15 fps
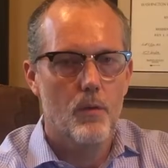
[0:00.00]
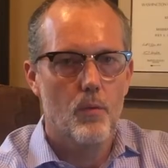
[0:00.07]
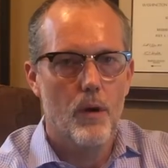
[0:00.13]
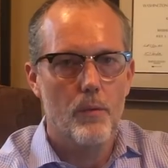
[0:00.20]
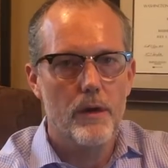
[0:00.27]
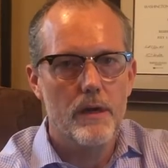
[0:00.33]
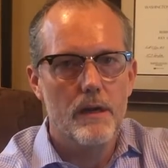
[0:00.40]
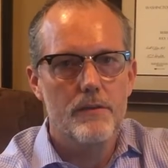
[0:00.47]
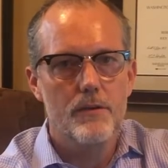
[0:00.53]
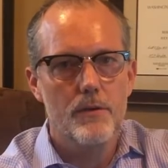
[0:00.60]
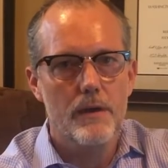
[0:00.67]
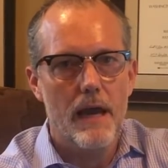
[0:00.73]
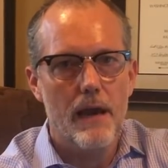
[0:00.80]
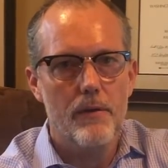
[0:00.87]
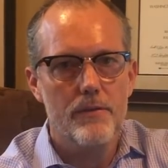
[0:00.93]
What we're going to do
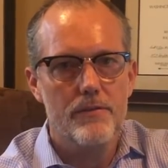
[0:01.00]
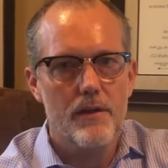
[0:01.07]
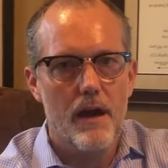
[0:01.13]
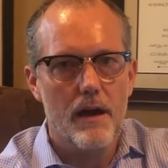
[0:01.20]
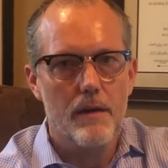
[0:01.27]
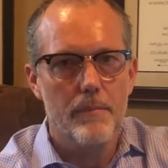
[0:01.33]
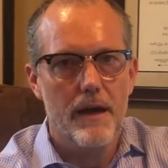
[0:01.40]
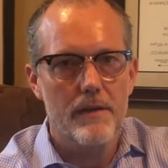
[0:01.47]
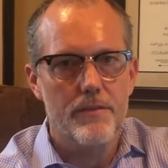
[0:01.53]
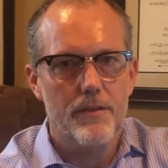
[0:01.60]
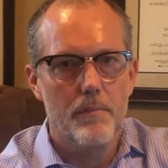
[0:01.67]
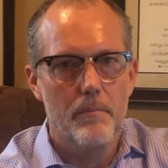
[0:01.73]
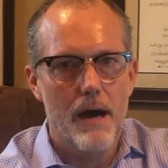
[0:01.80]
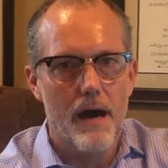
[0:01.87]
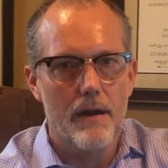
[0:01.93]
now is talk about the
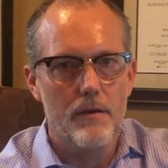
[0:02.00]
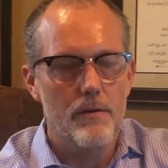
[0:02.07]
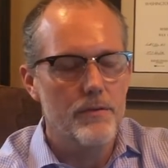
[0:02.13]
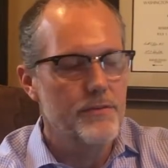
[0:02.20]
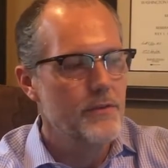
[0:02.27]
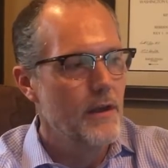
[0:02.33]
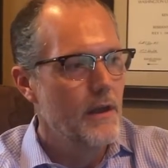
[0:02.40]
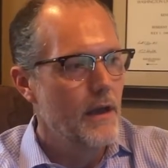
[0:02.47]
models